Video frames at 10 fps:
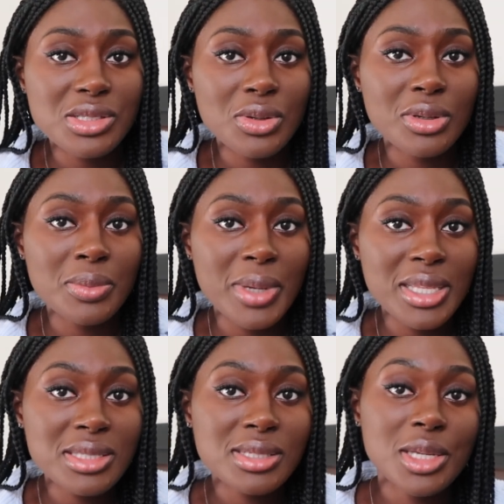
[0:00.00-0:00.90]
So you may
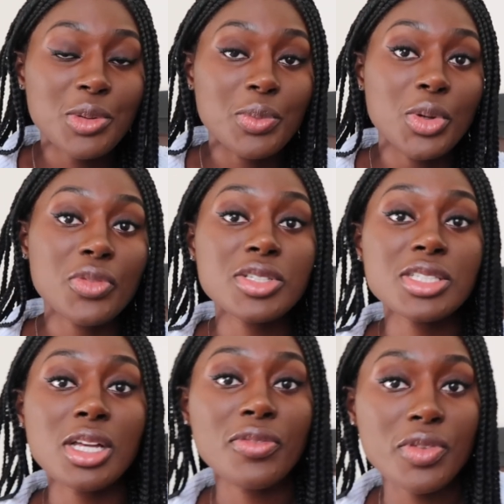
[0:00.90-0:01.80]
need to like remove
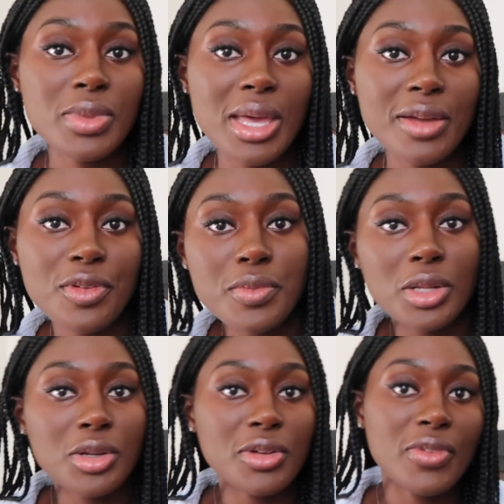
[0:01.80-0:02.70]
yourself from that
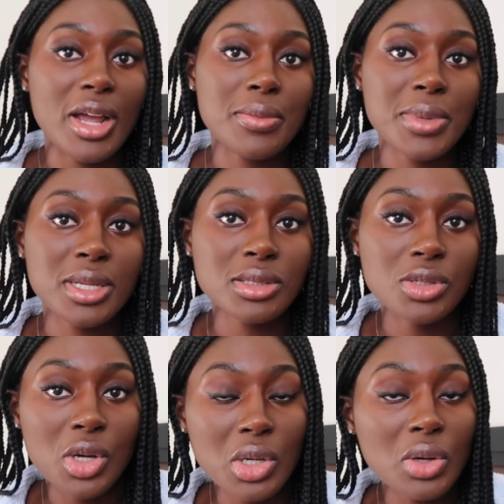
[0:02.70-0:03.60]
familiar
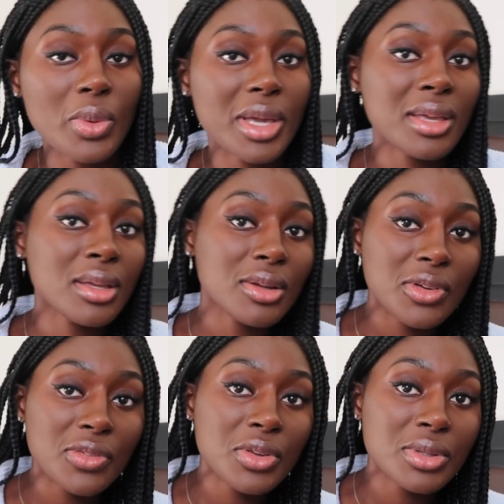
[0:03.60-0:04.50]
environment, go away
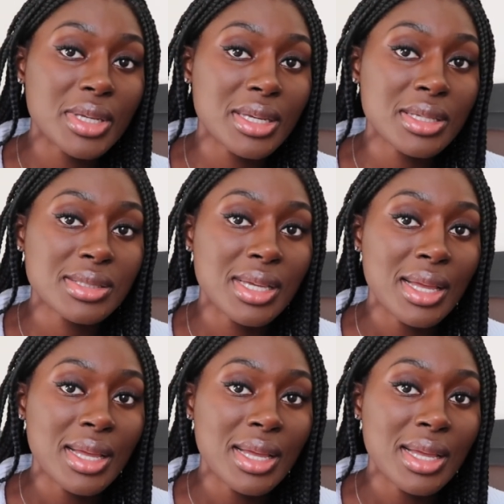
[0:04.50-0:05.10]
for a few days,